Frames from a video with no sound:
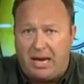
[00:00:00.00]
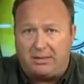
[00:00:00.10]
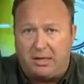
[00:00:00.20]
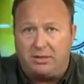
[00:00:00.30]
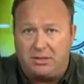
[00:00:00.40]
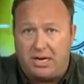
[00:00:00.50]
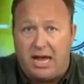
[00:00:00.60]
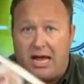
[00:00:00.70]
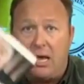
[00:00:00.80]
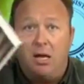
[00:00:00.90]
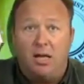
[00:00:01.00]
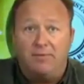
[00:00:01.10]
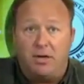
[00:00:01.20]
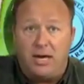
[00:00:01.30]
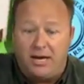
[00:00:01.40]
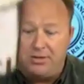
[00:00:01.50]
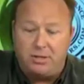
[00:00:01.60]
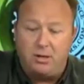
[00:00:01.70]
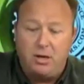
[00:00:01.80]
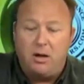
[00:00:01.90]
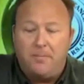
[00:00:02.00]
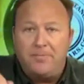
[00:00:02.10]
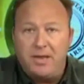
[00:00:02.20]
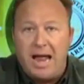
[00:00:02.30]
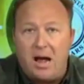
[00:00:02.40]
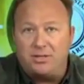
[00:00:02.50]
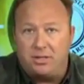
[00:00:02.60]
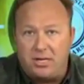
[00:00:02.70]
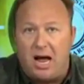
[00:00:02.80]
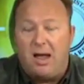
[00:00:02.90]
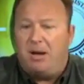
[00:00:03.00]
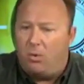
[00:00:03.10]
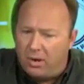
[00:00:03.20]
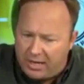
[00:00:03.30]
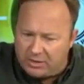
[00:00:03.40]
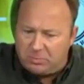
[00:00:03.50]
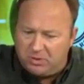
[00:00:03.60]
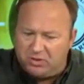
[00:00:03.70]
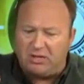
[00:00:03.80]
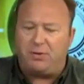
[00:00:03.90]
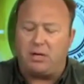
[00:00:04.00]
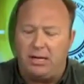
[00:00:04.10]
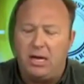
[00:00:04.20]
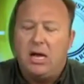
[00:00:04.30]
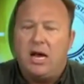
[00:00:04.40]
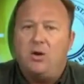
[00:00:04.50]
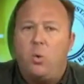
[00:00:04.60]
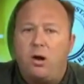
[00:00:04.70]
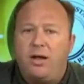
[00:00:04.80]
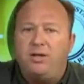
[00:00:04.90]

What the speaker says: out there and say, hey, love your kids? Now's the time. And I want to get specifically into where